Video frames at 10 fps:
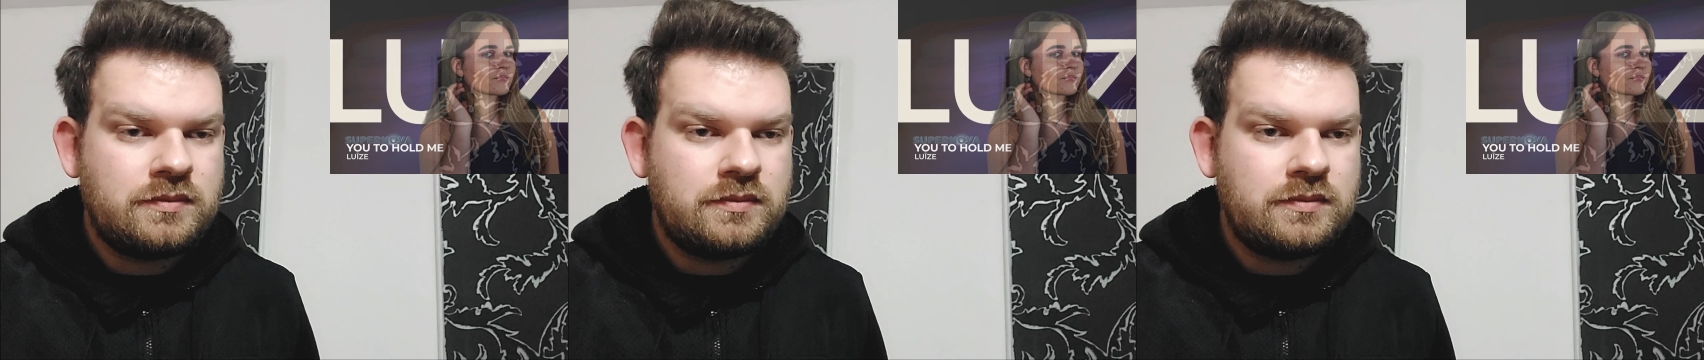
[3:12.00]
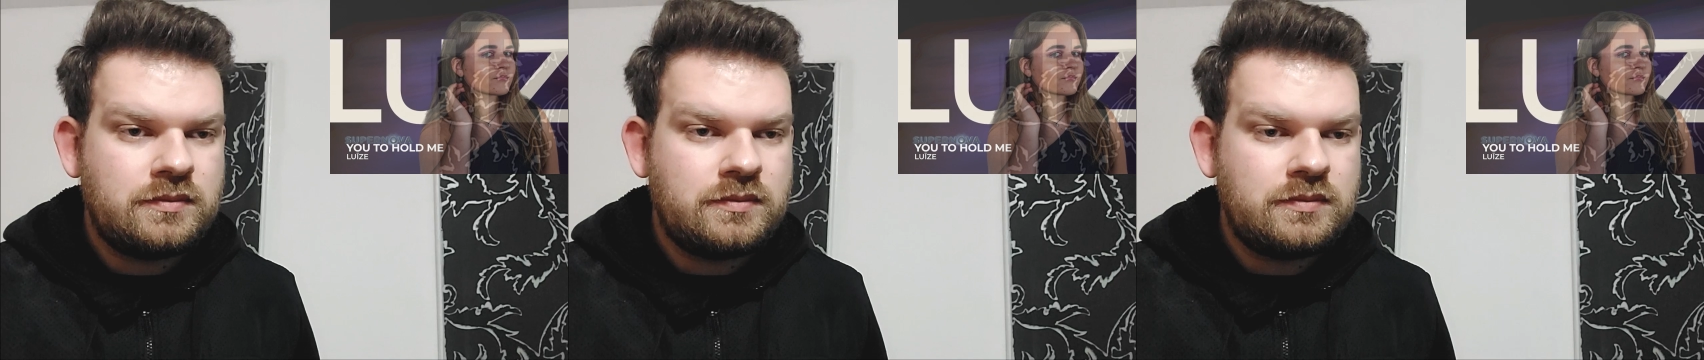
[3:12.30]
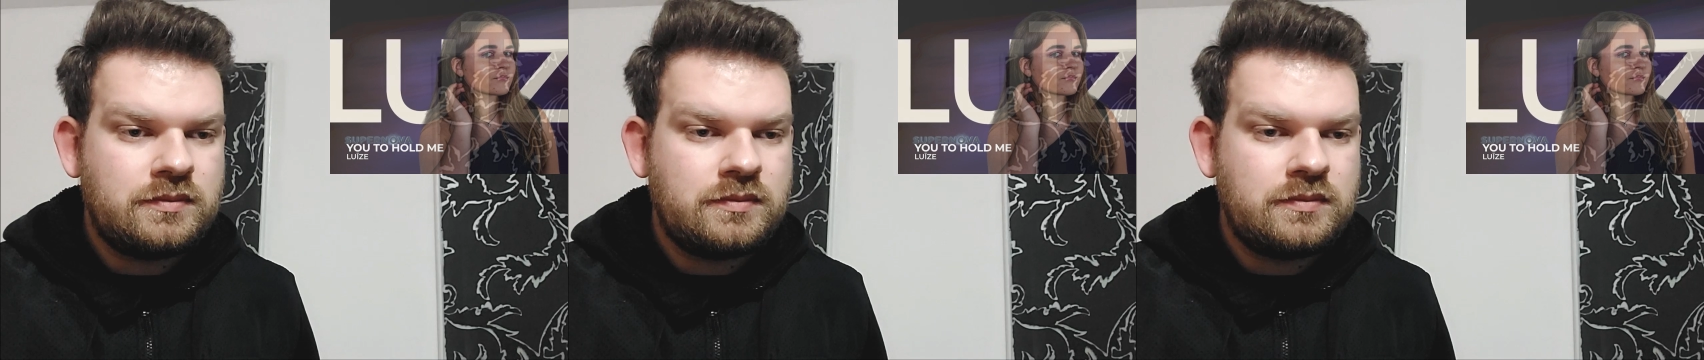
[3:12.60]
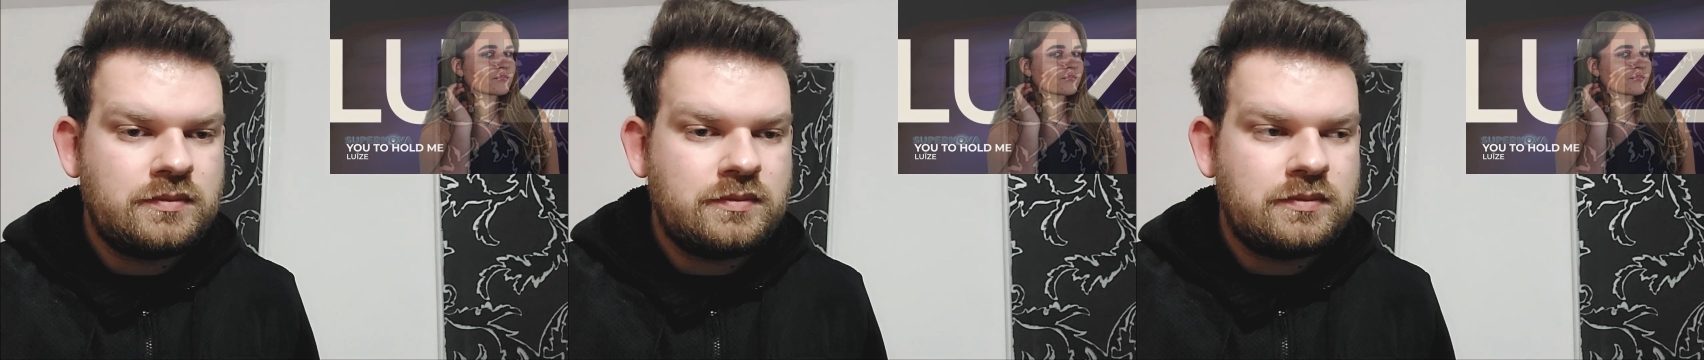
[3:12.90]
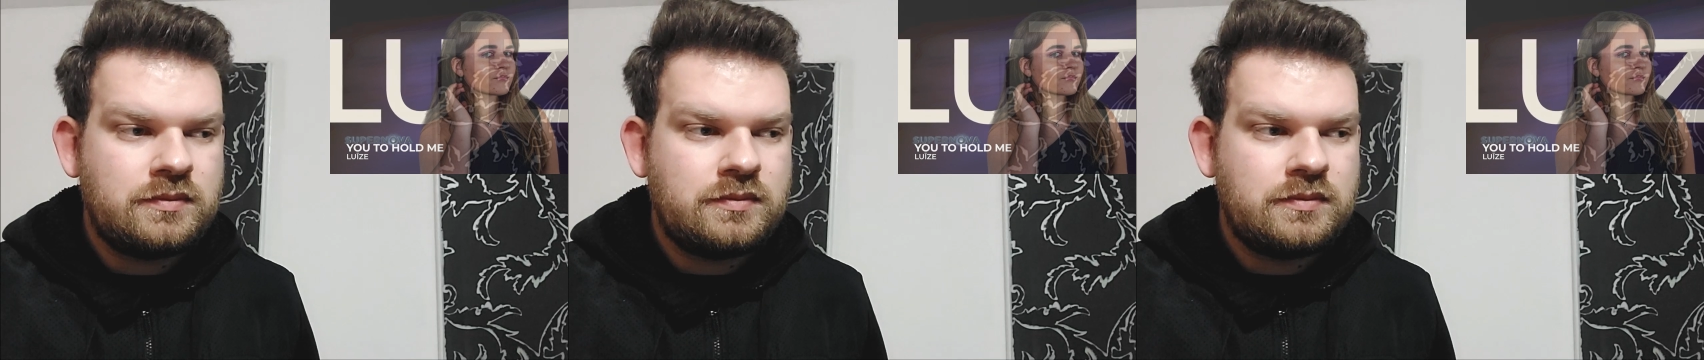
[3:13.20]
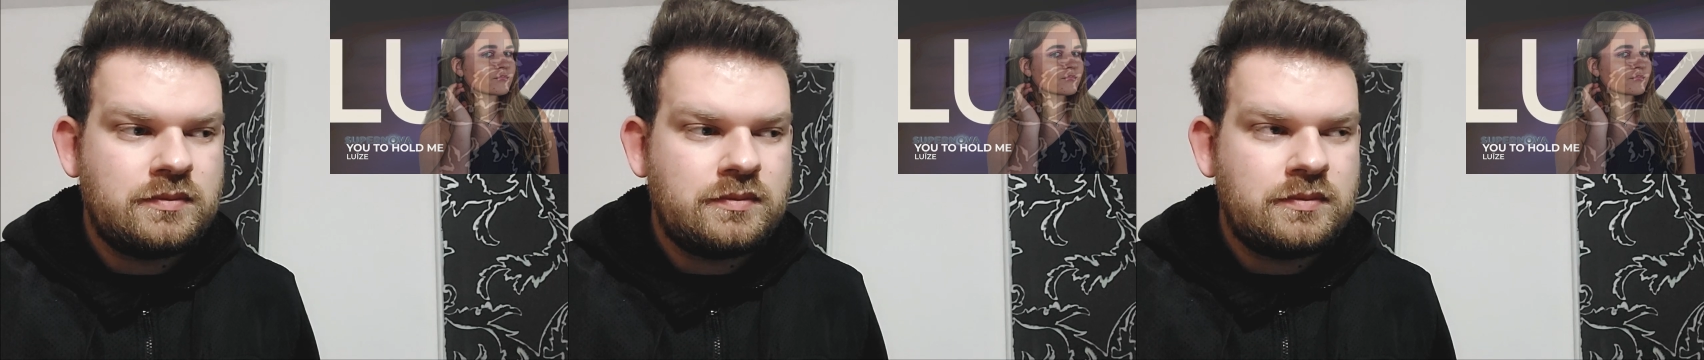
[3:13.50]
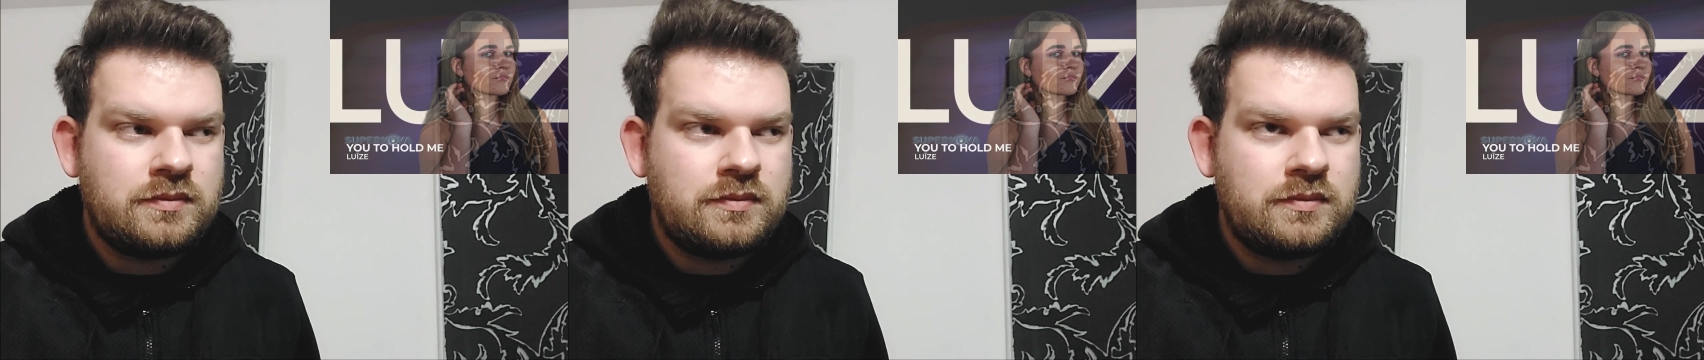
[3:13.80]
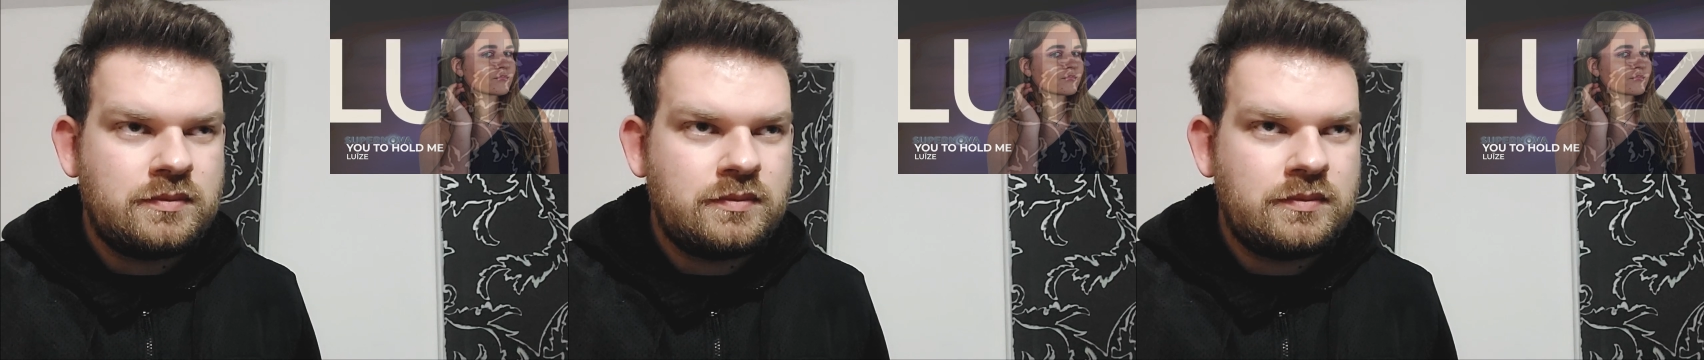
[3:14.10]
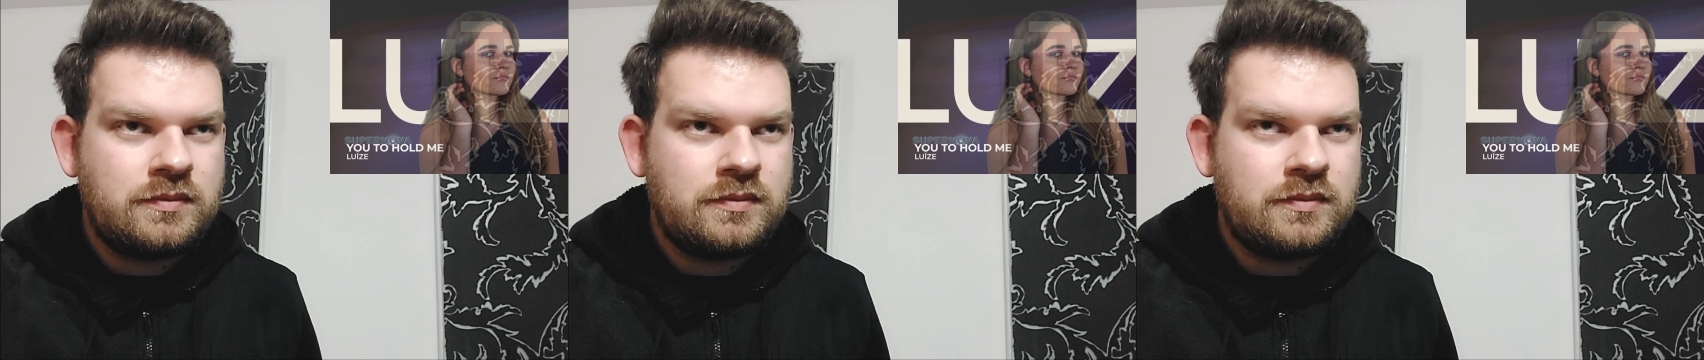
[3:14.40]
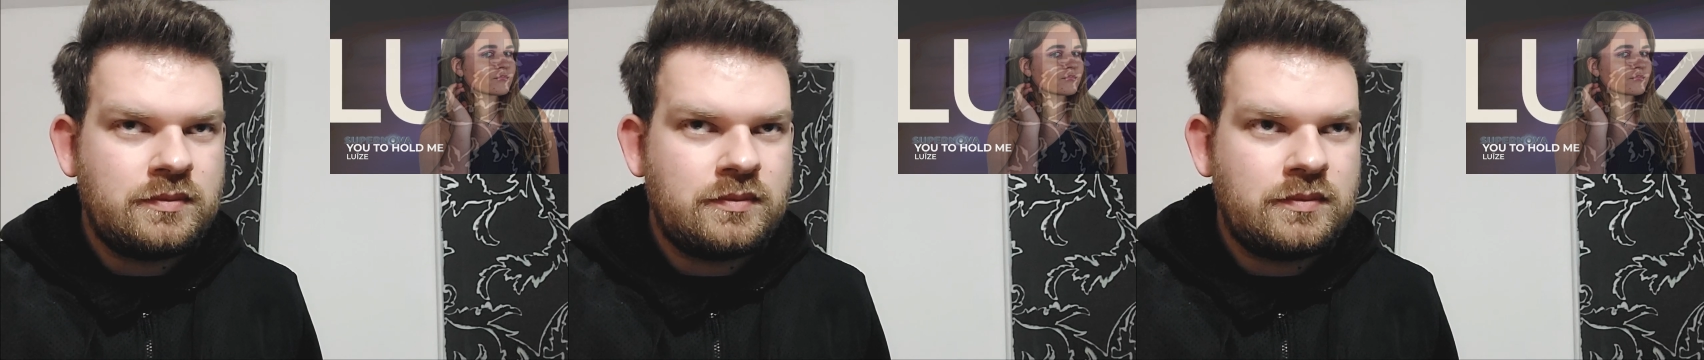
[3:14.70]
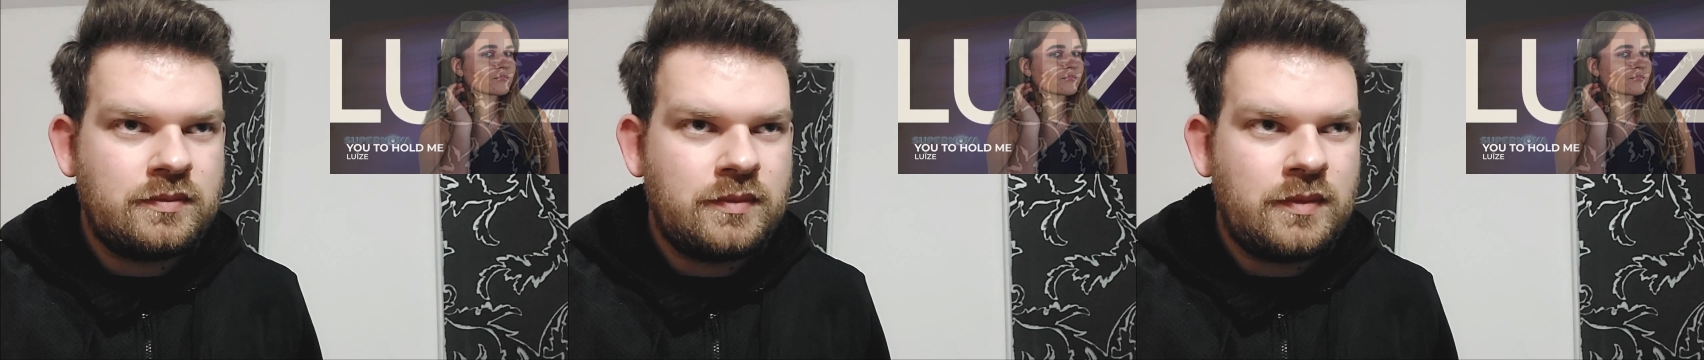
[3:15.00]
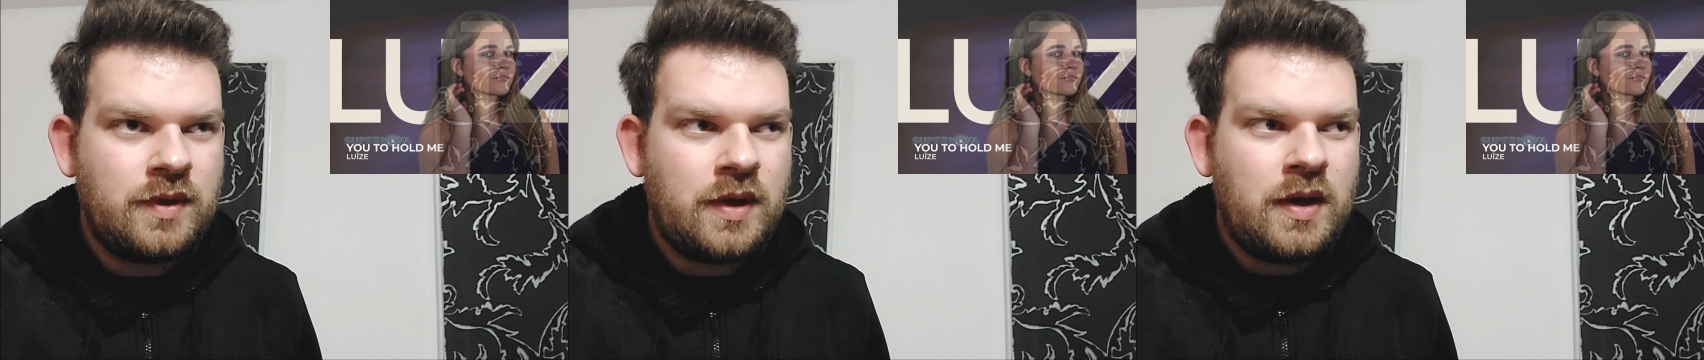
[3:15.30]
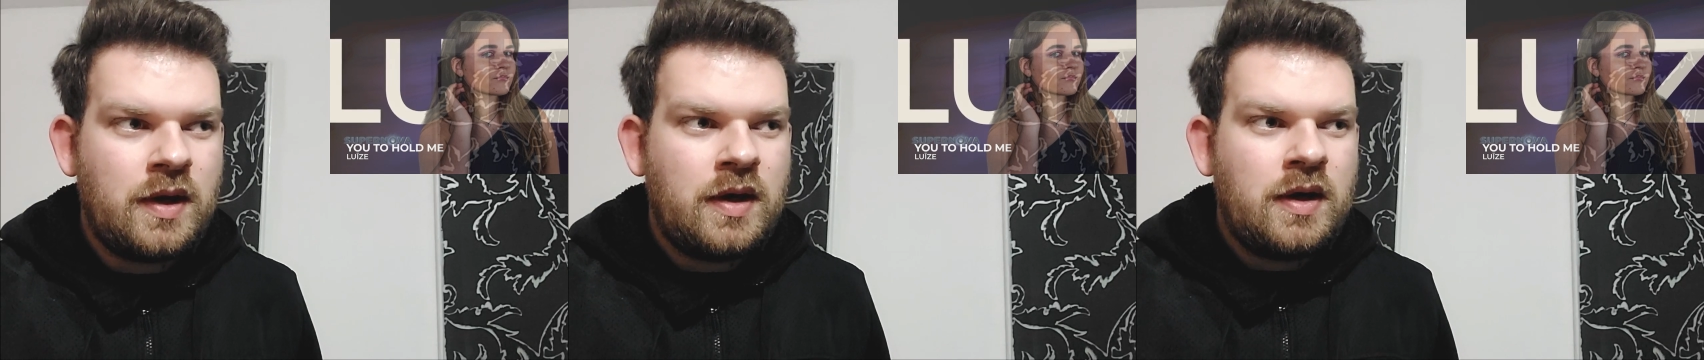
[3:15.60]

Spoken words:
[no speech]